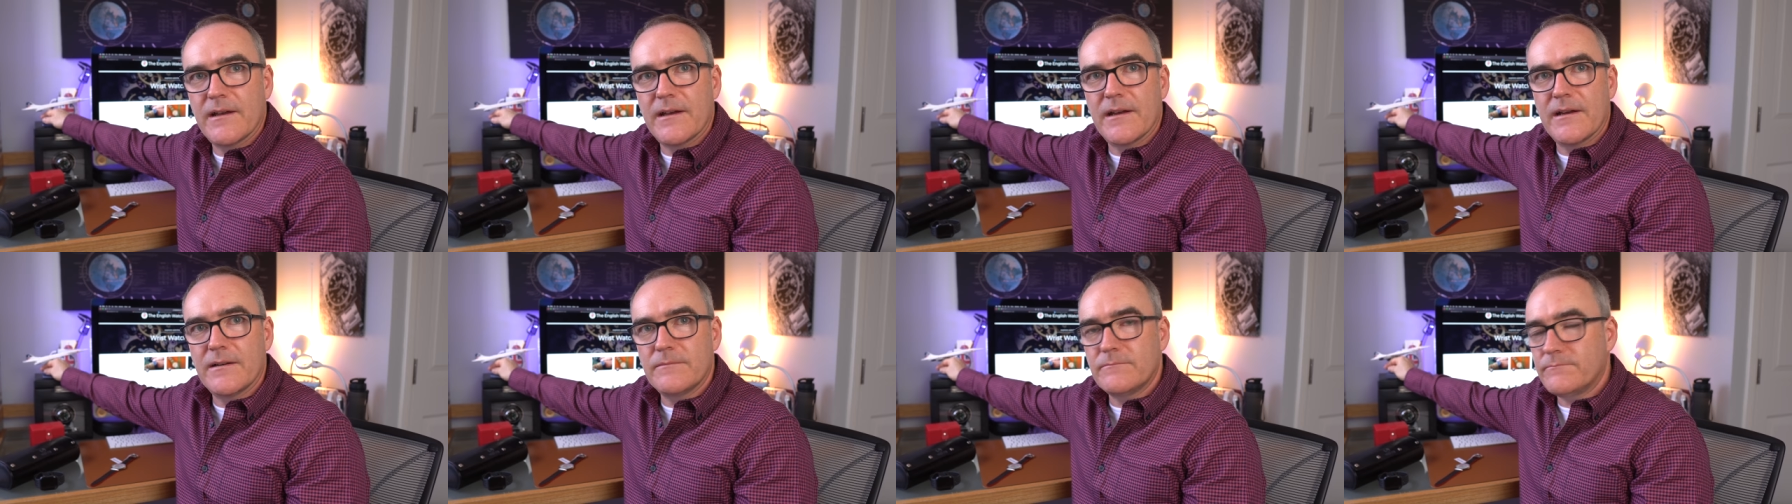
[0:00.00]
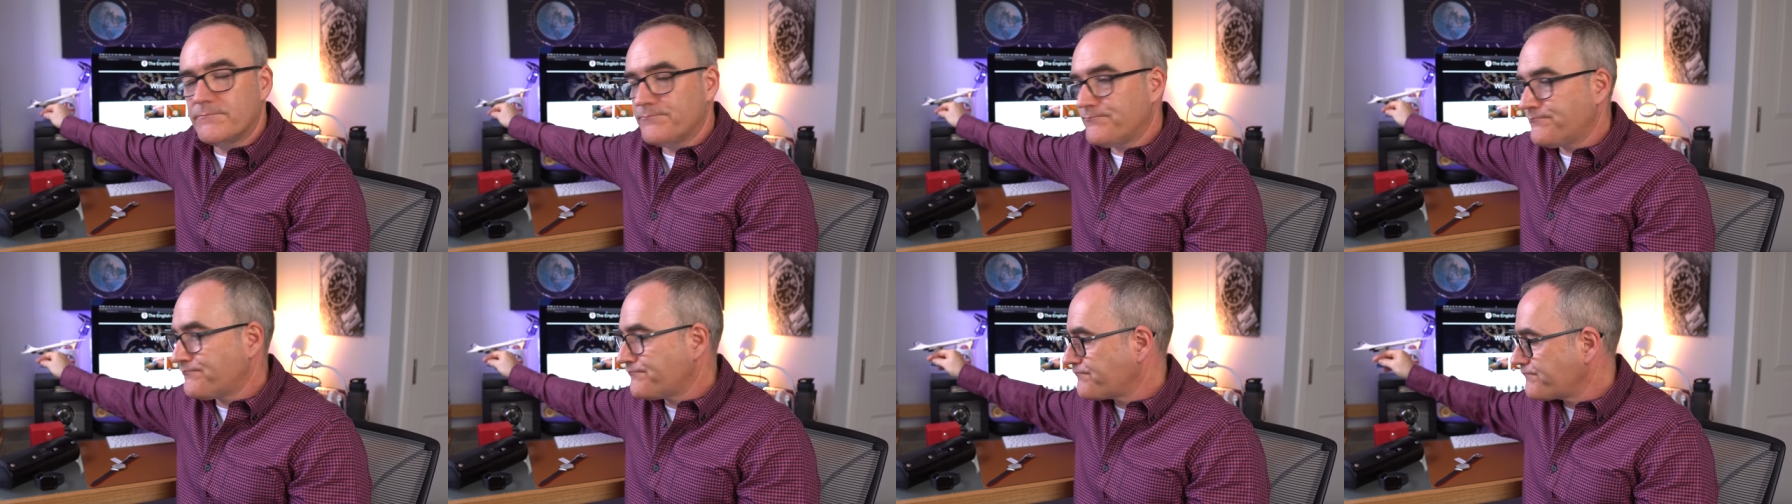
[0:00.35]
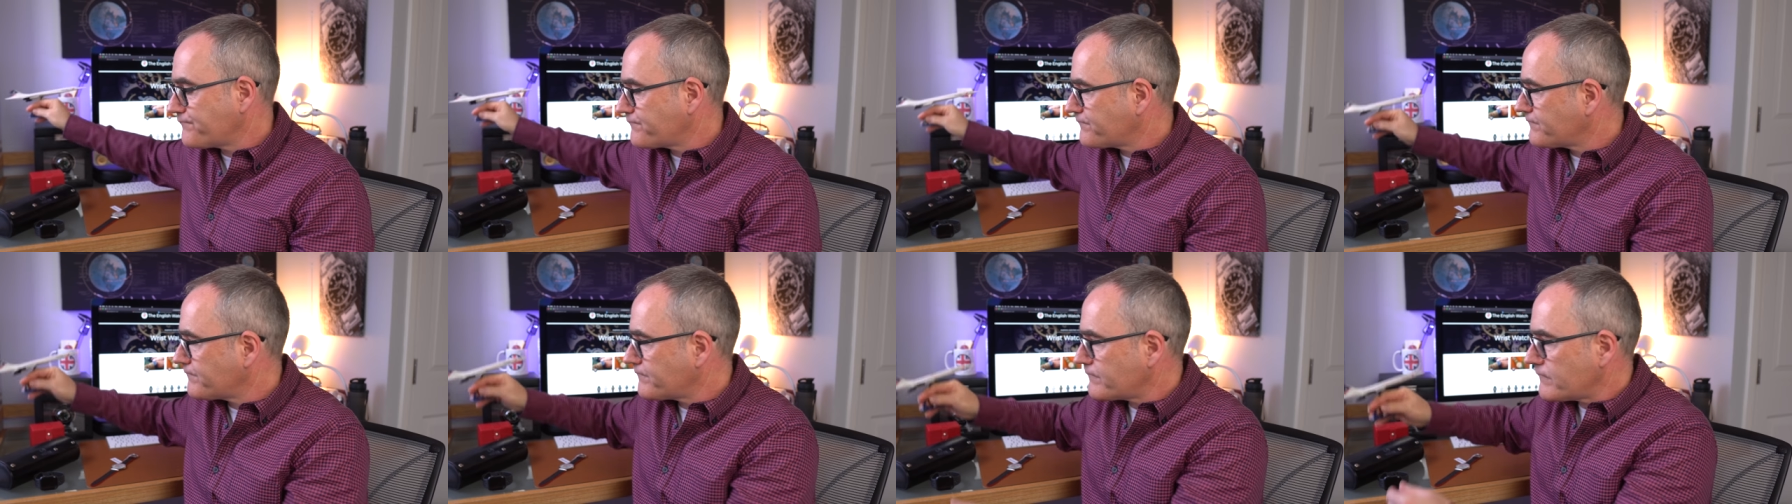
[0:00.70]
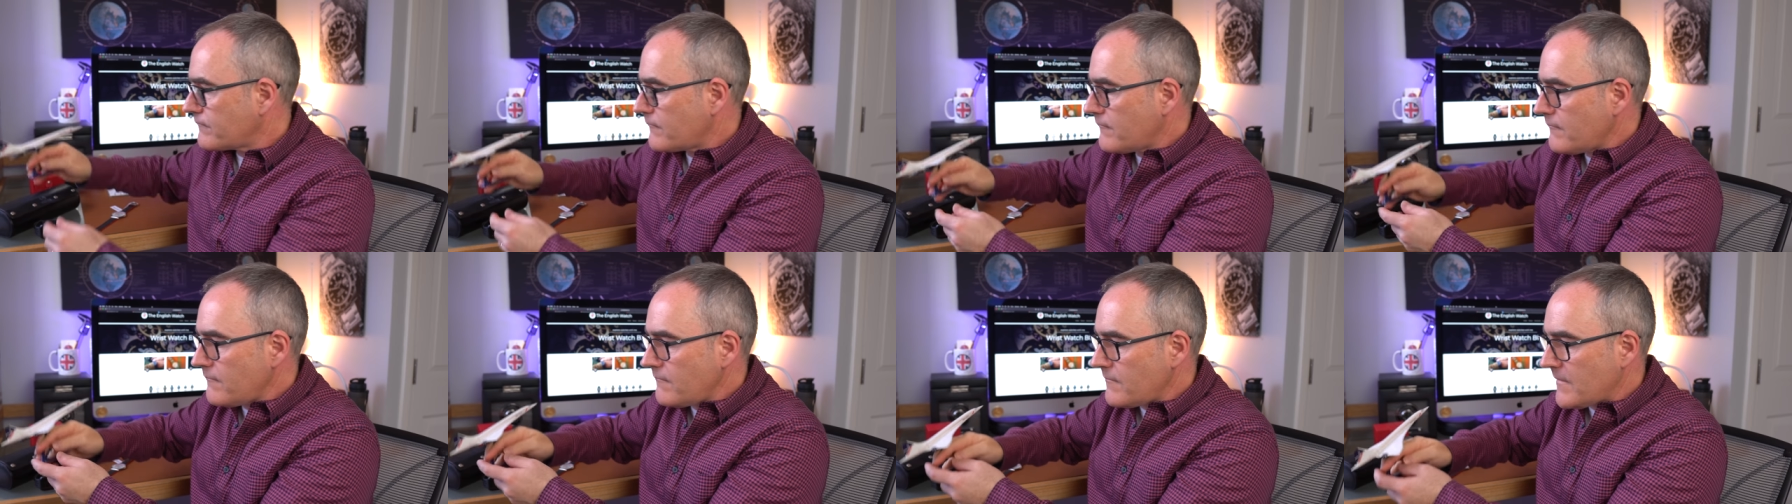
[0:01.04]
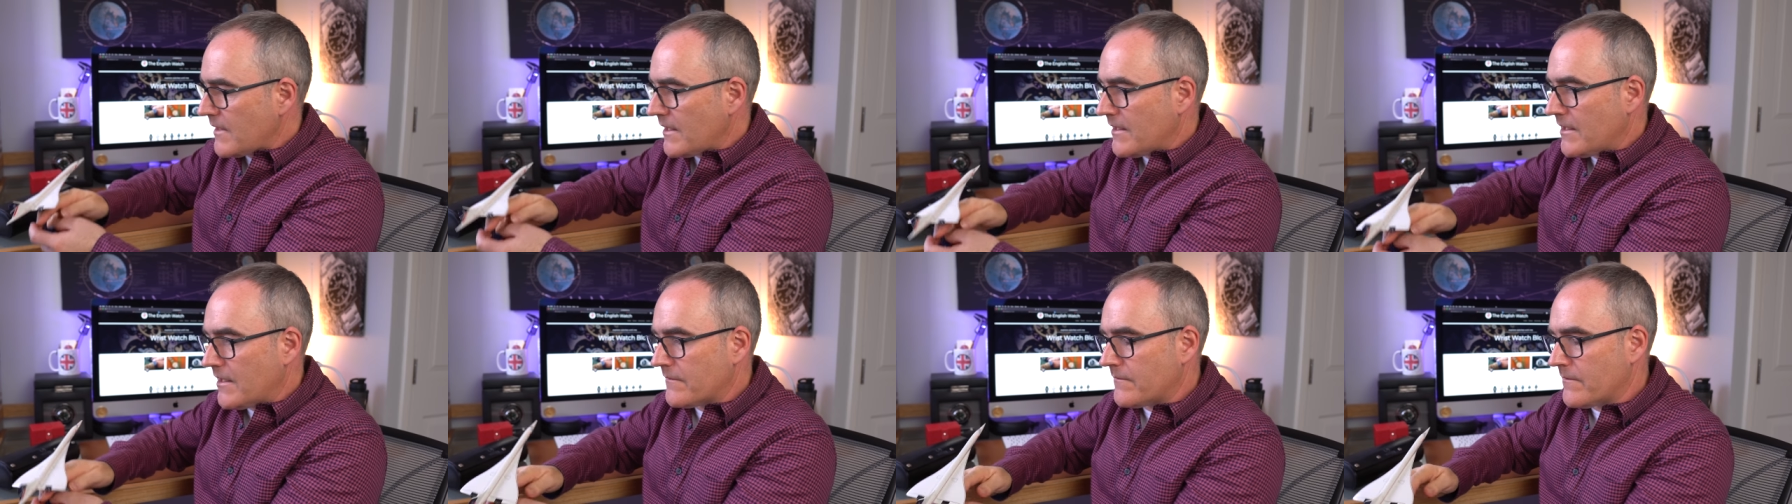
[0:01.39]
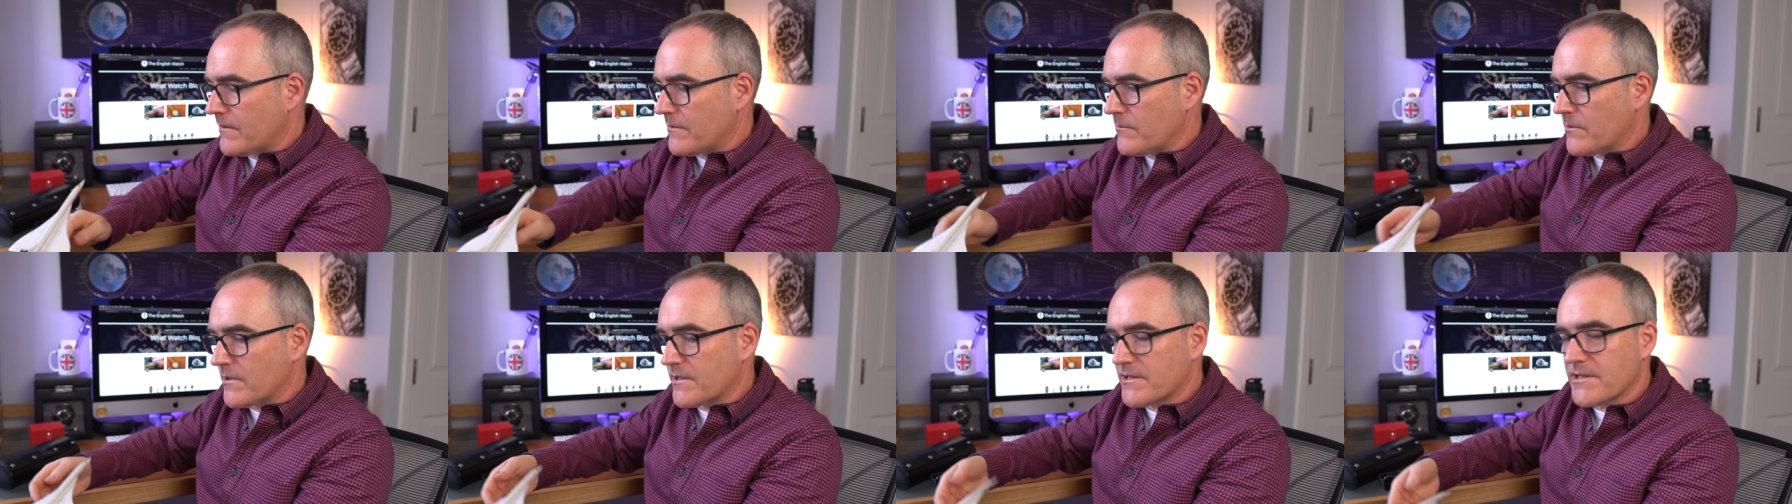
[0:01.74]
Um, yeah, if
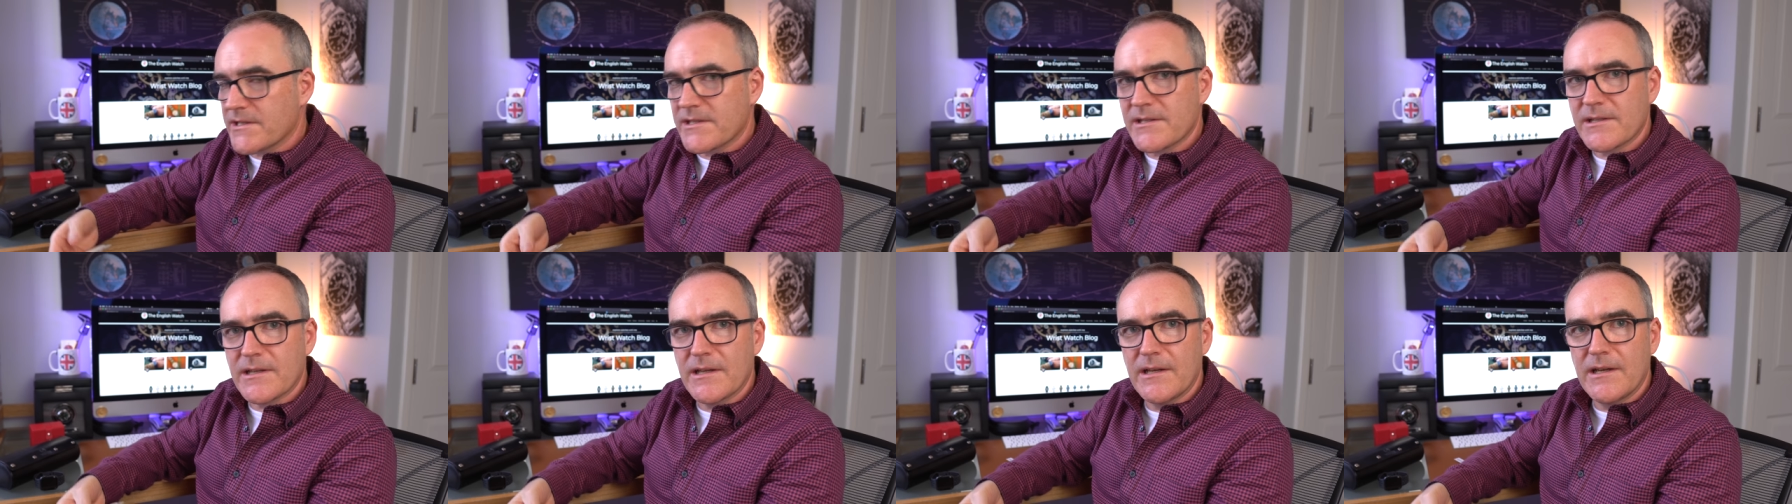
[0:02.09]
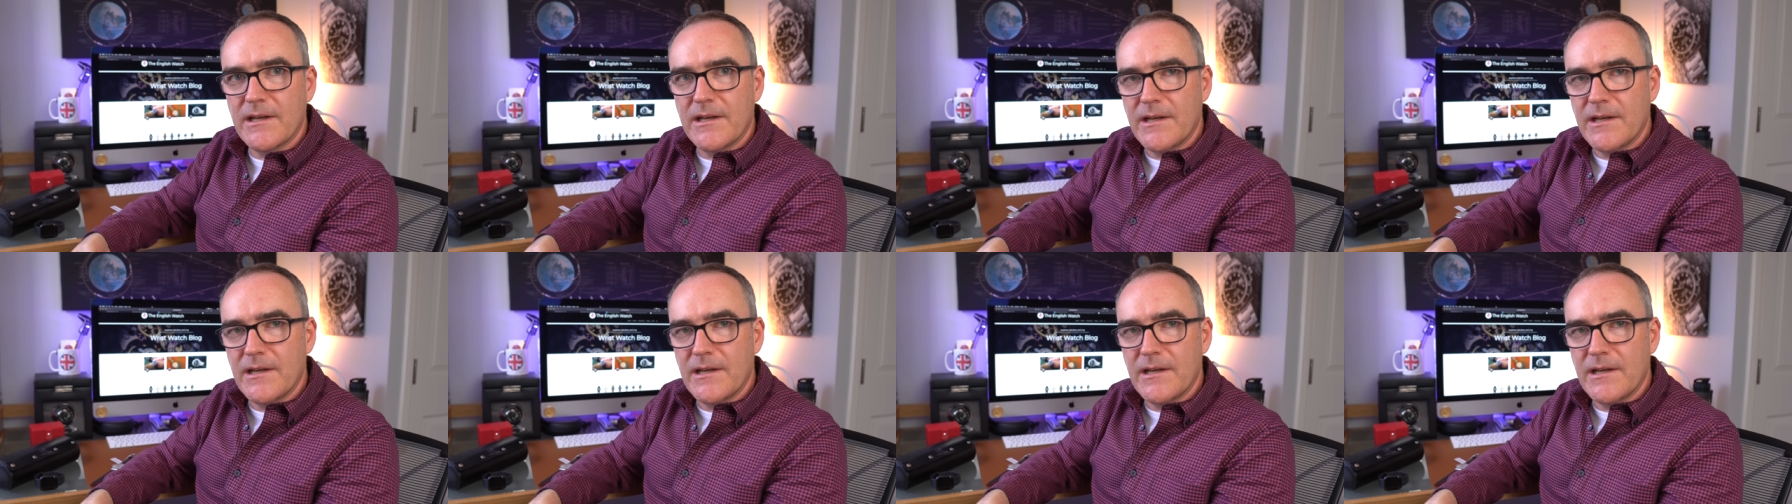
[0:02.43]
I want to just